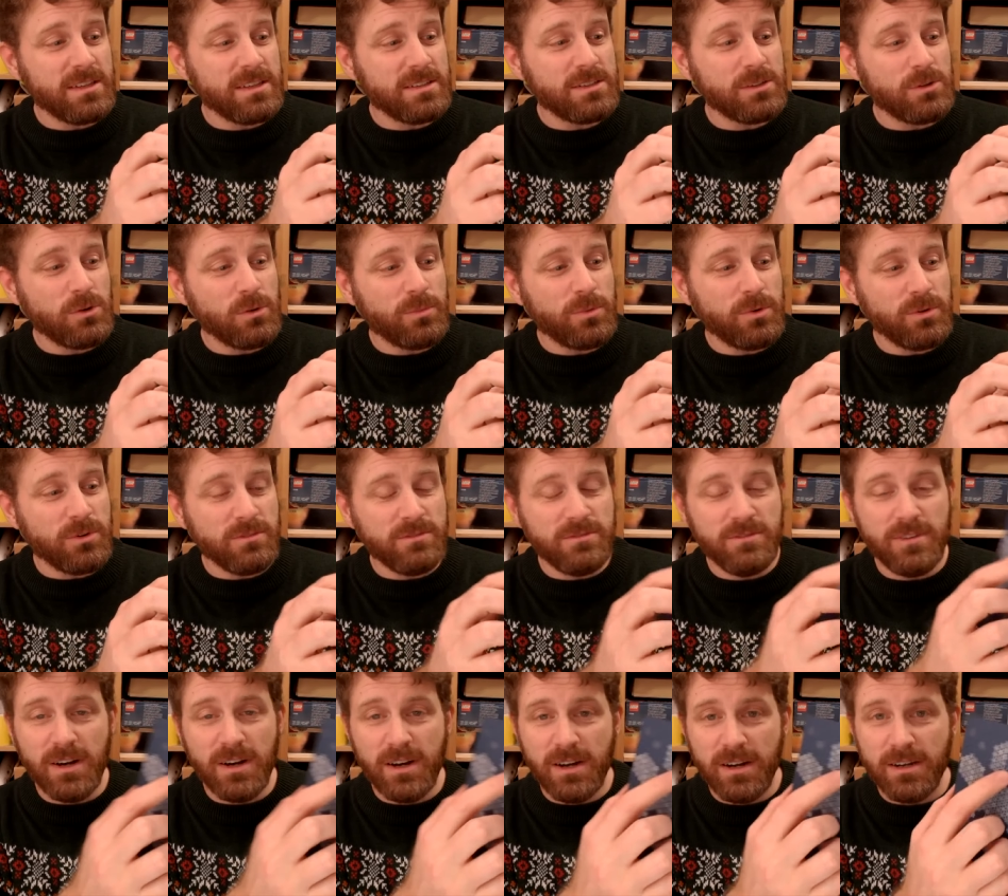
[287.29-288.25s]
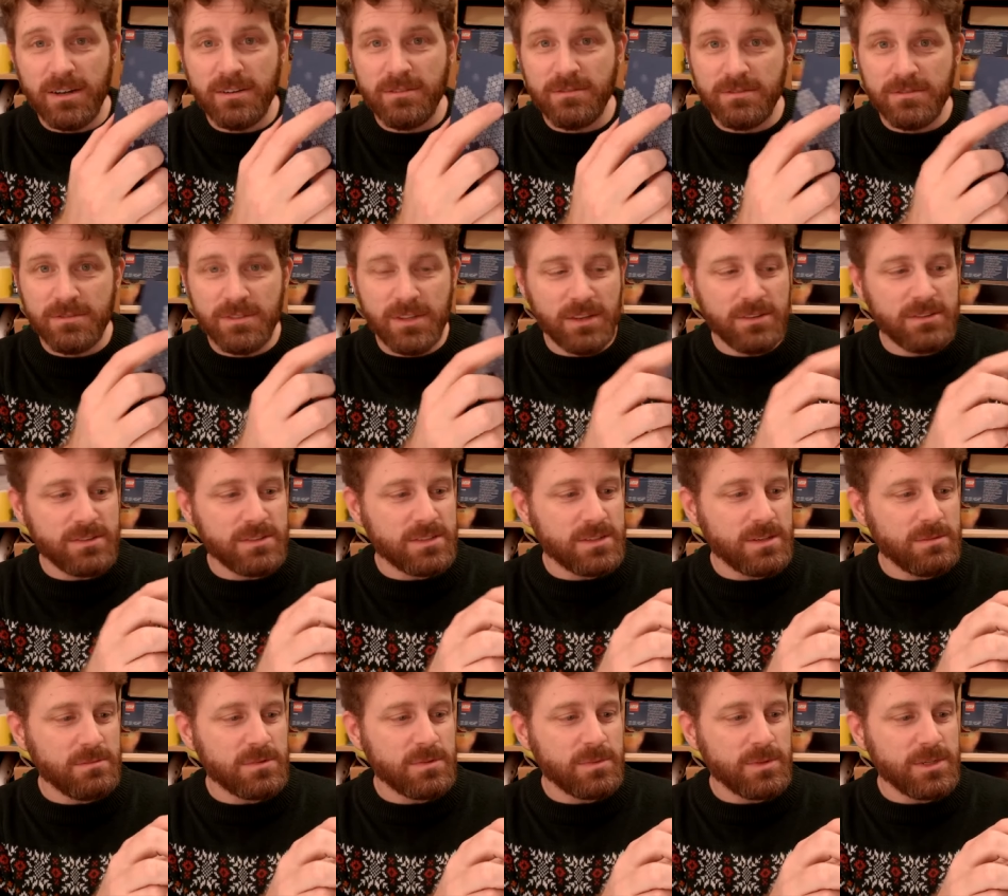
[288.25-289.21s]
The 0.5 doesn't
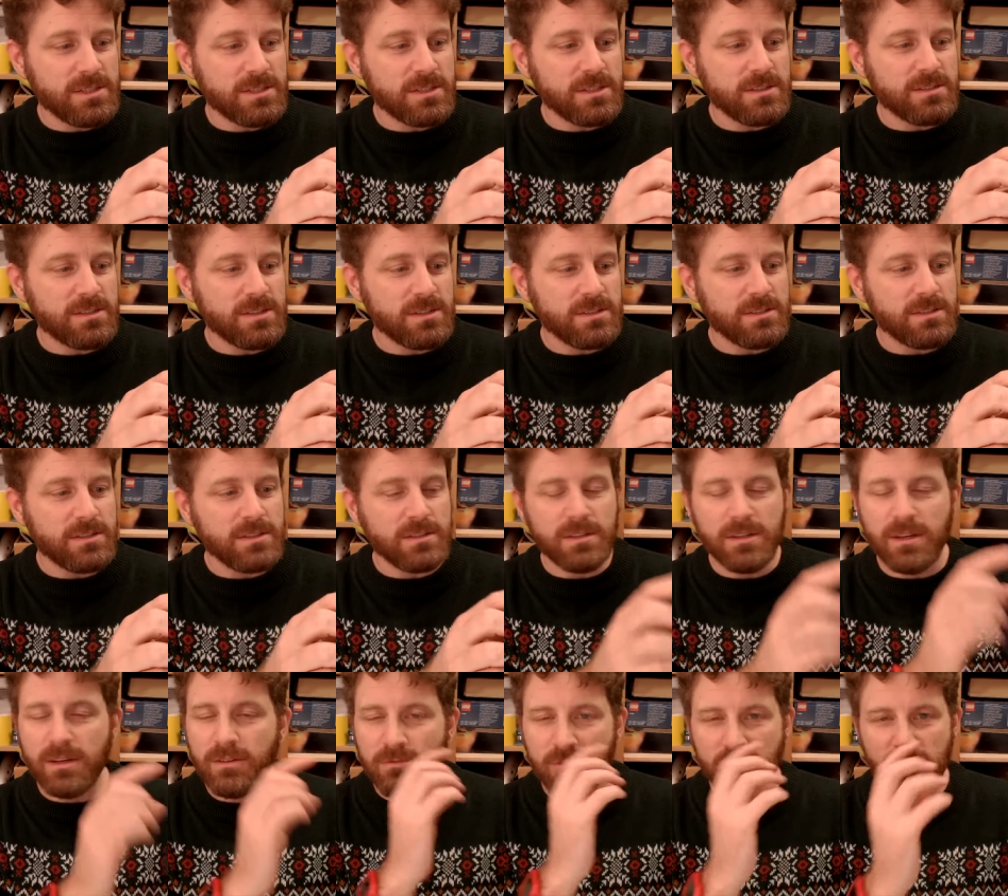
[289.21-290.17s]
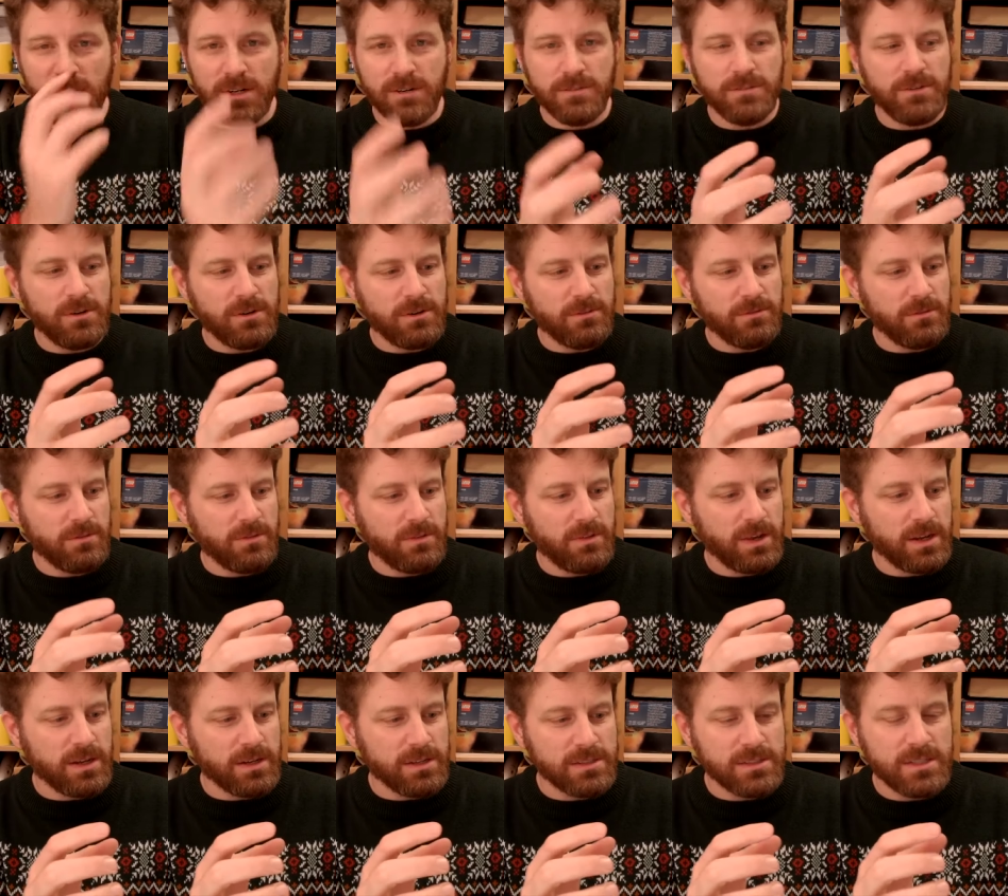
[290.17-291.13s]
seem to be as consistent. I've tried a few different
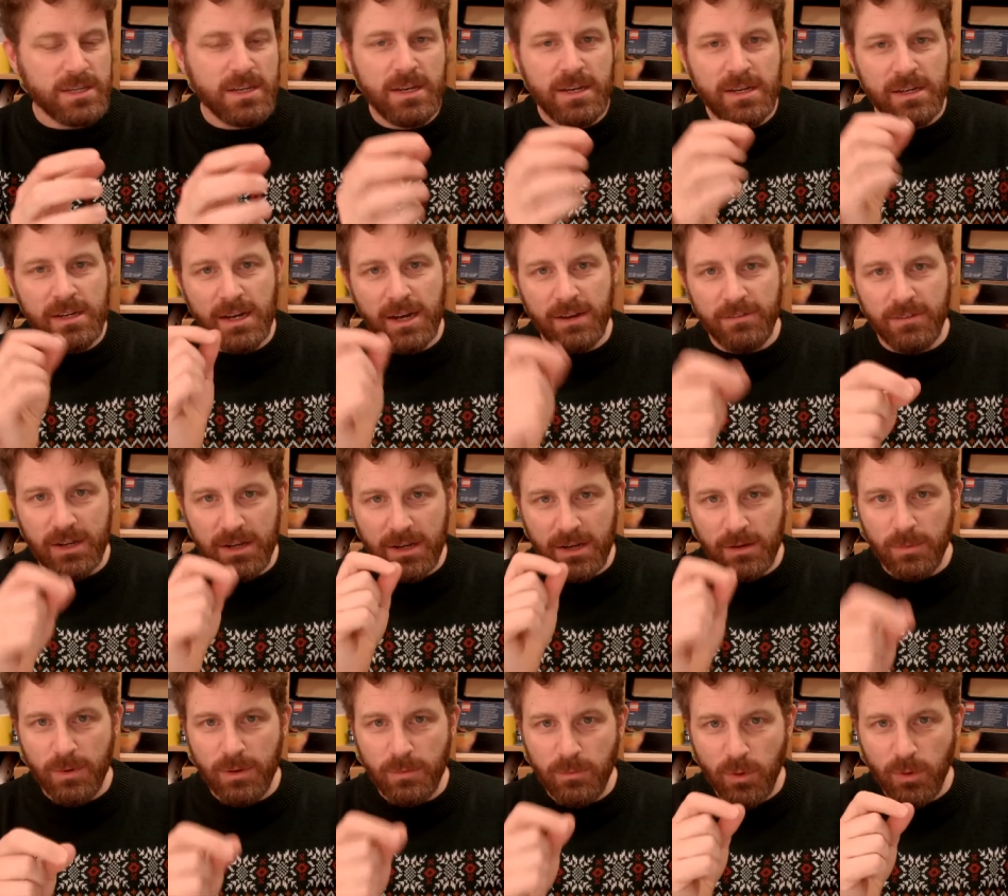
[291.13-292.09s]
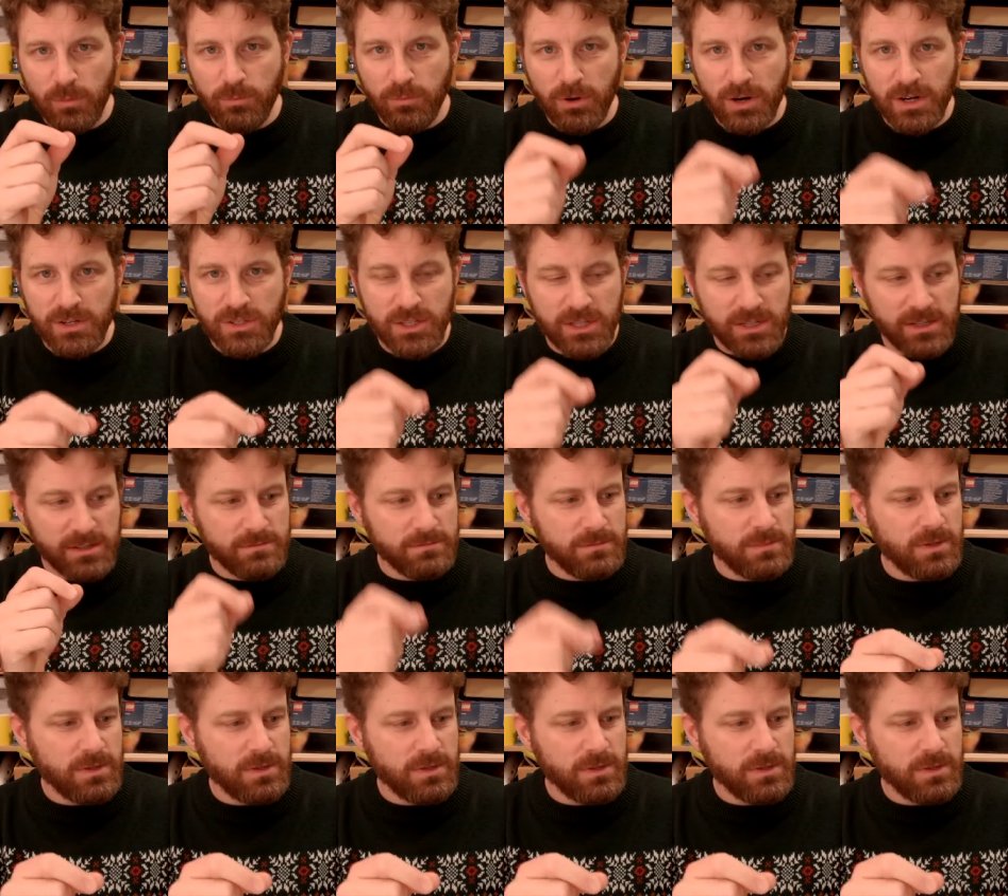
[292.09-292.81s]
things. Having a little bit more pressure